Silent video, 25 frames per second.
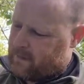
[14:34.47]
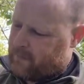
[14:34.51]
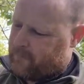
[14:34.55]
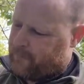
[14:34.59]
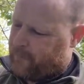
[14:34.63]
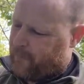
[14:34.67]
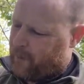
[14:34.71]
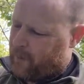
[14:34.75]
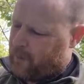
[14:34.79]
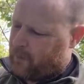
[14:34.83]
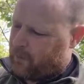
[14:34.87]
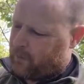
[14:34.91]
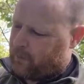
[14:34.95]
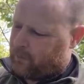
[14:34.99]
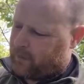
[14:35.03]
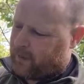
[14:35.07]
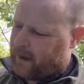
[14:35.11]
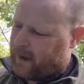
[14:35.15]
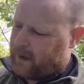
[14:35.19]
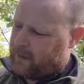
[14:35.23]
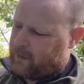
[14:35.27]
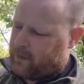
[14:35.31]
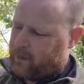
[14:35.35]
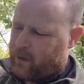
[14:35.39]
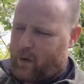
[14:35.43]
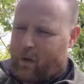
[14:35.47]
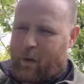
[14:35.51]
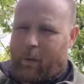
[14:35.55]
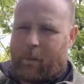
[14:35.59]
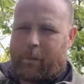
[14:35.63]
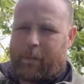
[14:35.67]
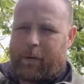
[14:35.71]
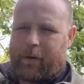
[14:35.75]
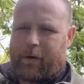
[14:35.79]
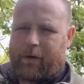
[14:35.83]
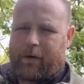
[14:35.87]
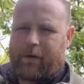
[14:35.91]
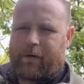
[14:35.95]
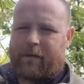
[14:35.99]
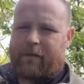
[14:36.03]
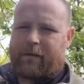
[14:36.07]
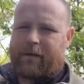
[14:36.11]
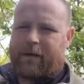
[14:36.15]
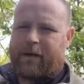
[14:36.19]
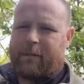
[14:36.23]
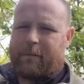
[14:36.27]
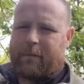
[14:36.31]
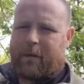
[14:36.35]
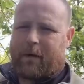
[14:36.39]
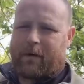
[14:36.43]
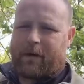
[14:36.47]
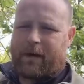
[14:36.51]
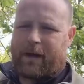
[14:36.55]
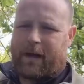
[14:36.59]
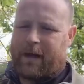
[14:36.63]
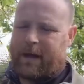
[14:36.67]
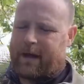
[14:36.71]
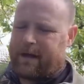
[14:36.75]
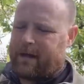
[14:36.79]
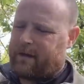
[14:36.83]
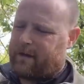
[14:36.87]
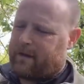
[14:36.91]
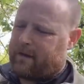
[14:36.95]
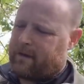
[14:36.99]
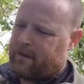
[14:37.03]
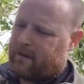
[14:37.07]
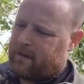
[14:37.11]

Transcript: foil side up for your body heat.